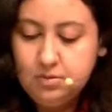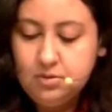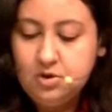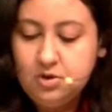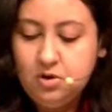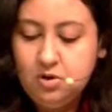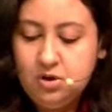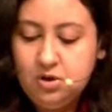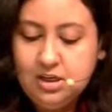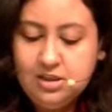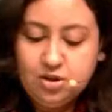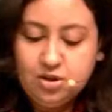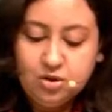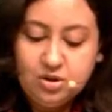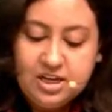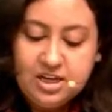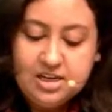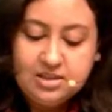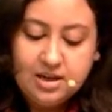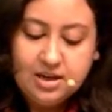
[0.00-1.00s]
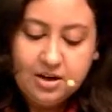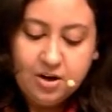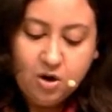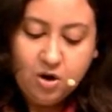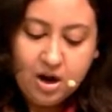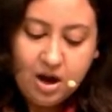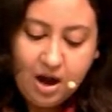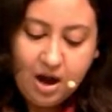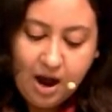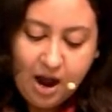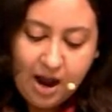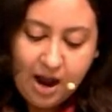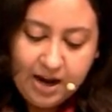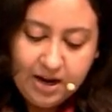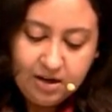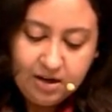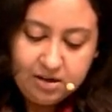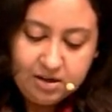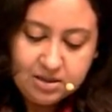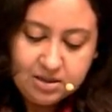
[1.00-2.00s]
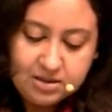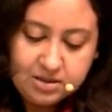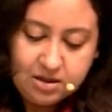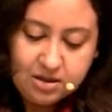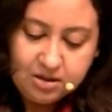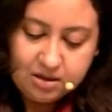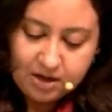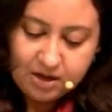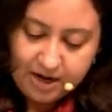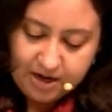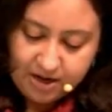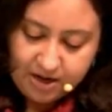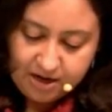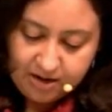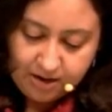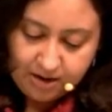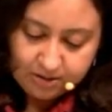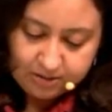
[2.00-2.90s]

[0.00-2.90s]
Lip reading: Alright, so these are your high risk criteria.